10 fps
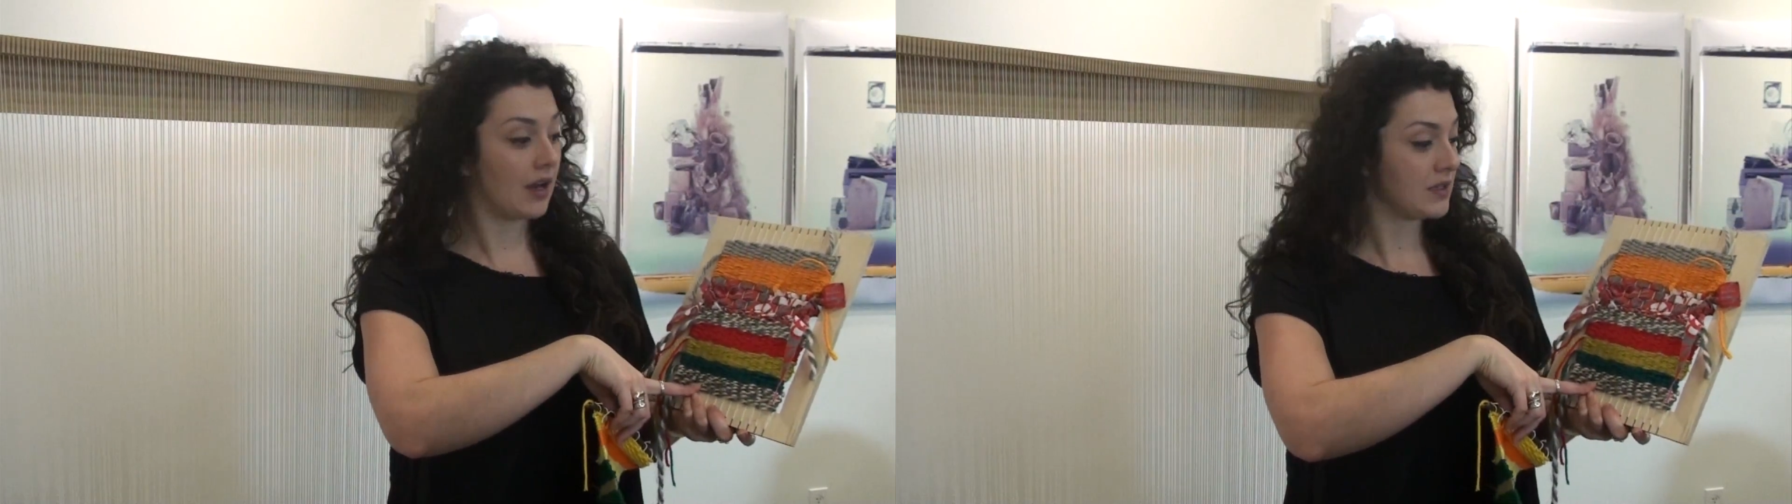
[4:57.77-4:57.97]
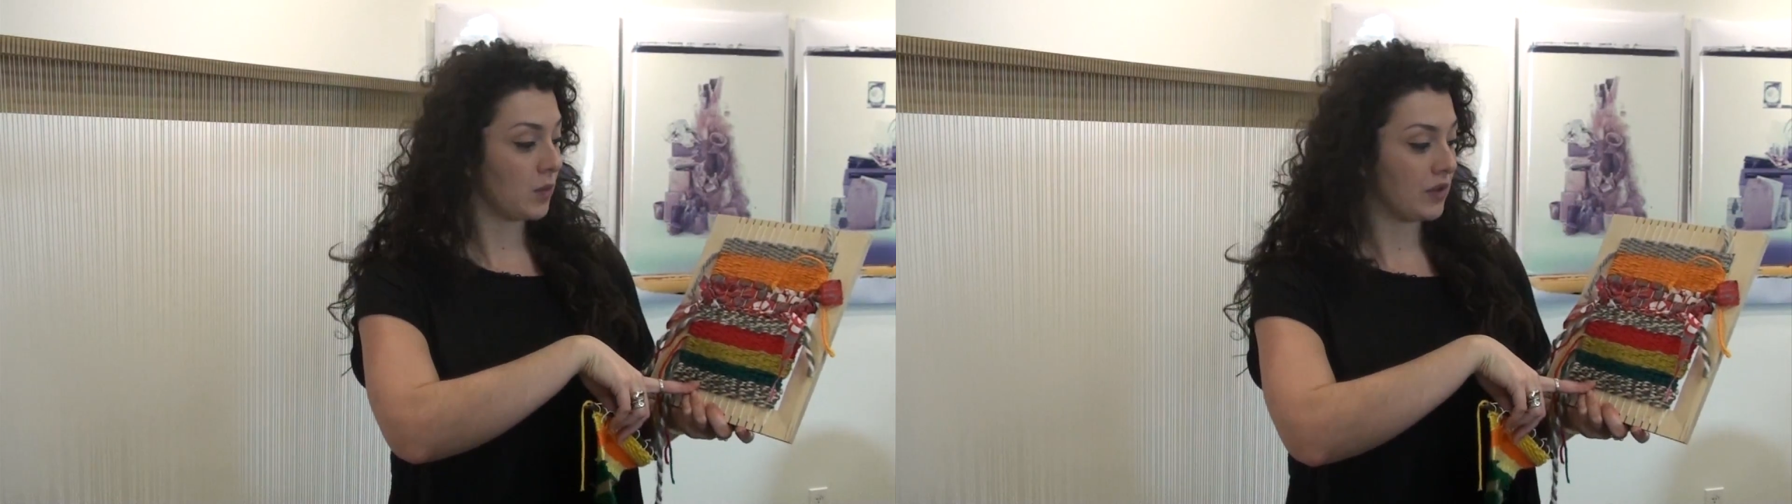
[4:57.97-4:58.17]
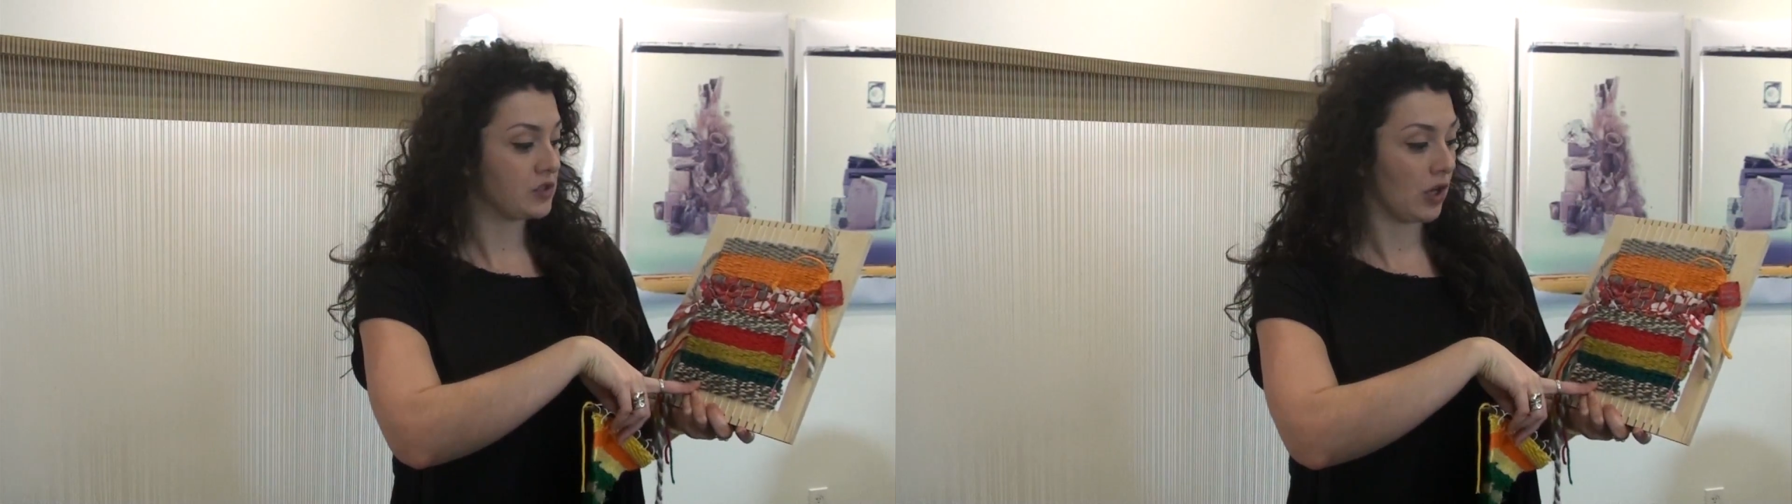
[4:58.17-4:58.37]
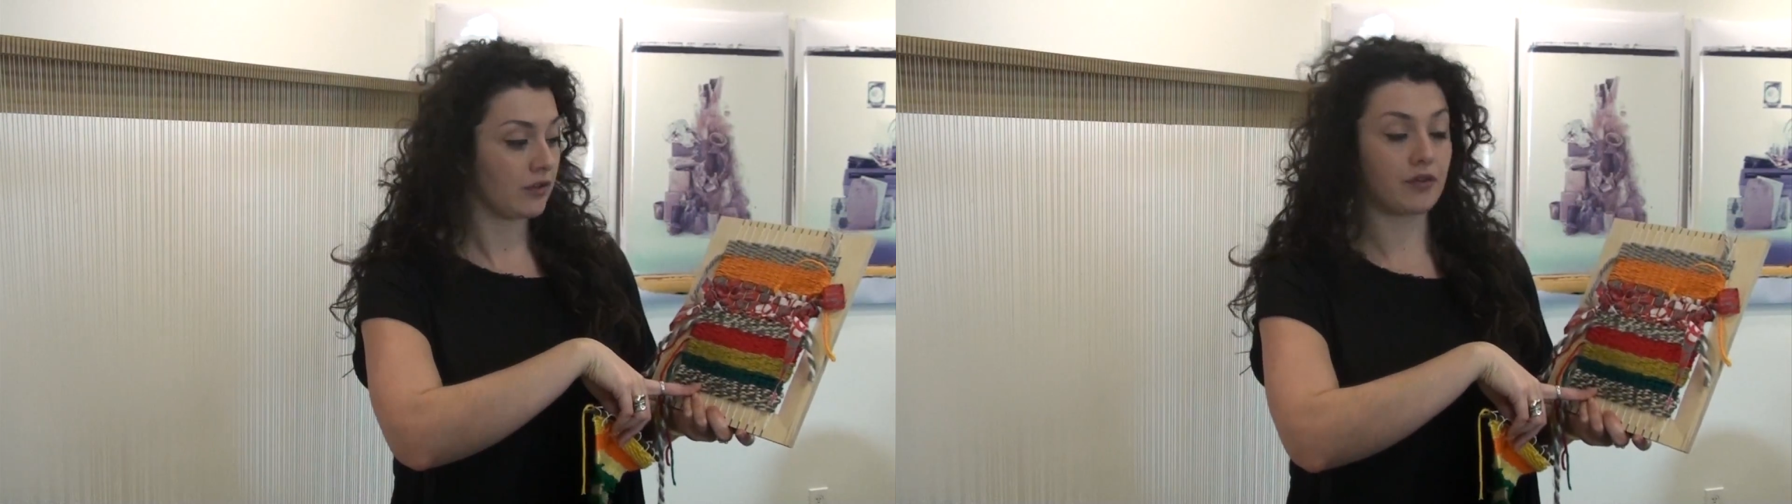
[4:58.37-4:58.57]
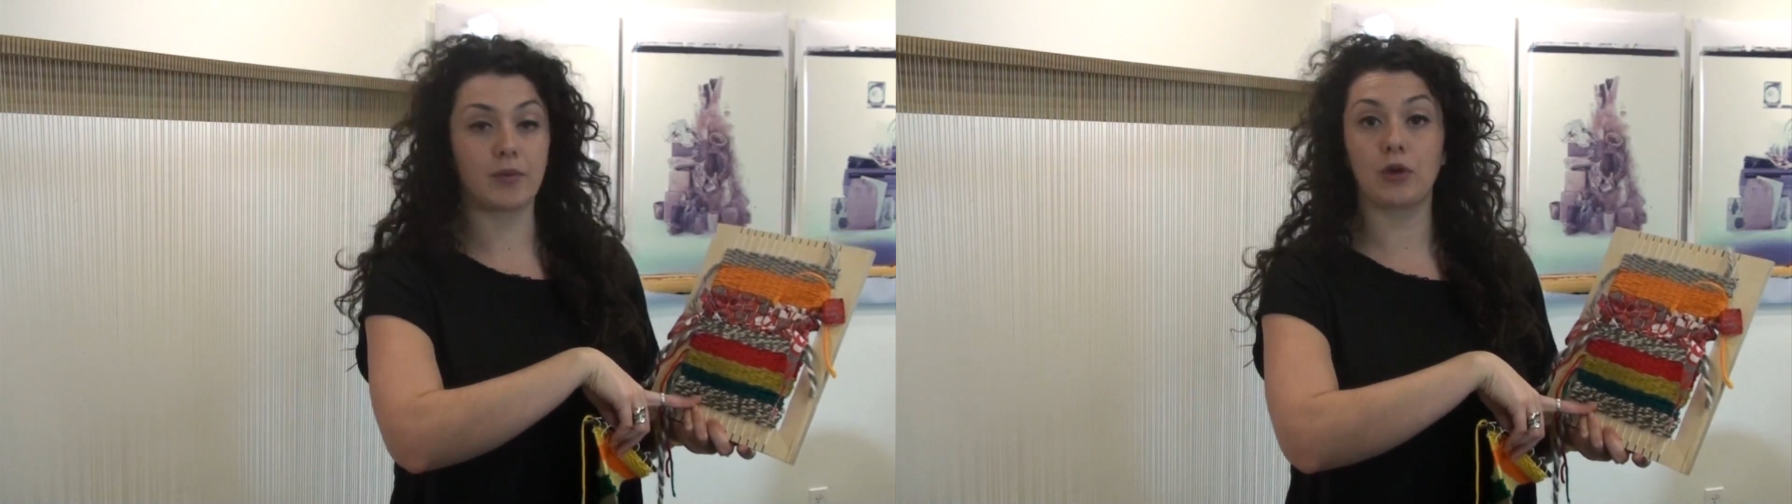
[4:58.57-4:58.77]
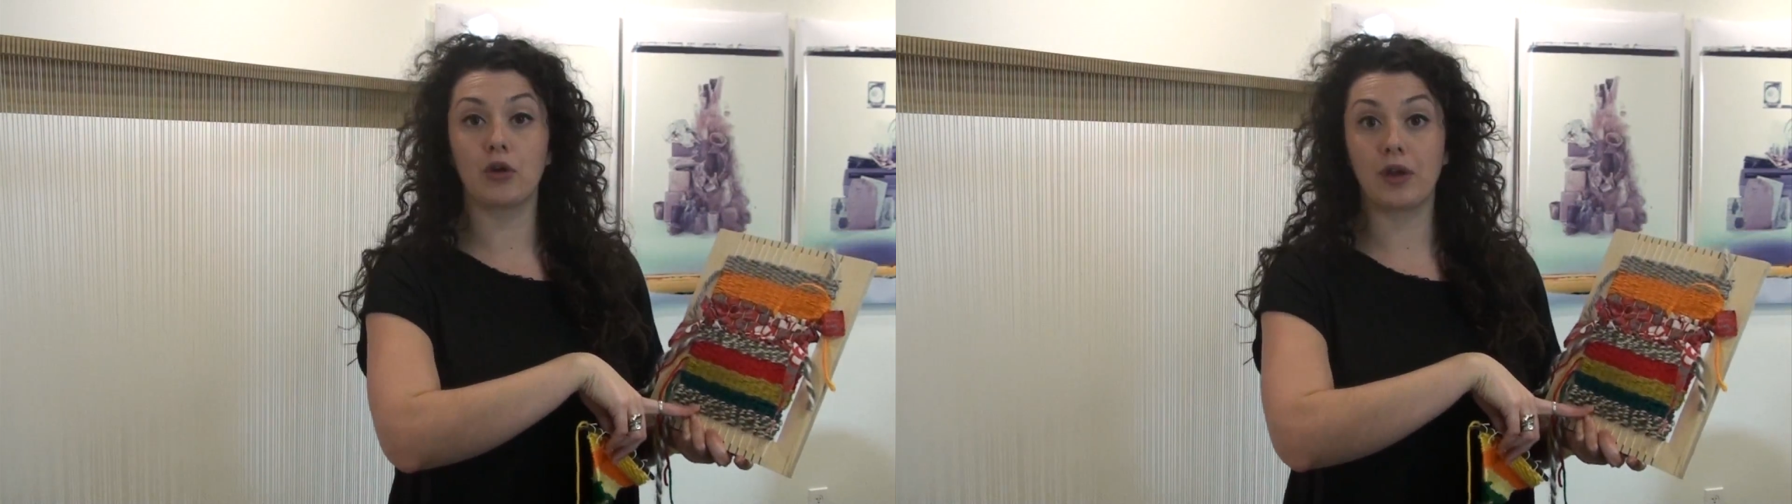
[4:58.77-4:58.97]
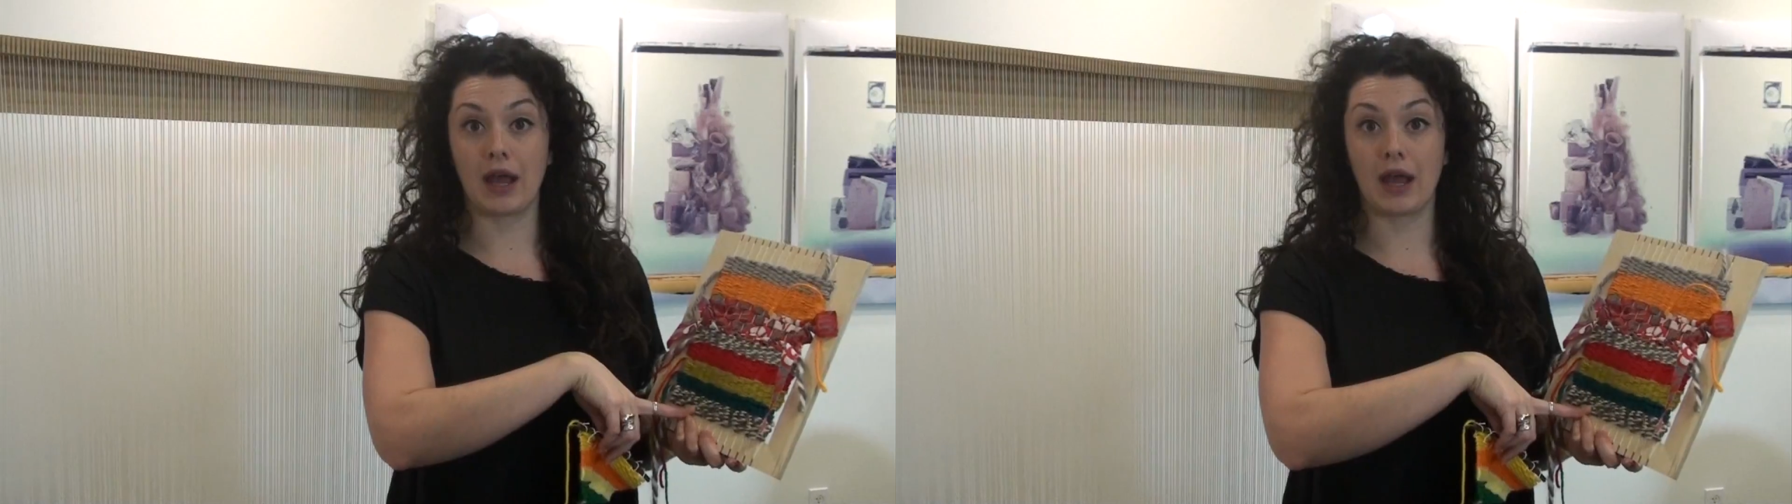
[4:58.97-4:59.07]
as well as yarn from her own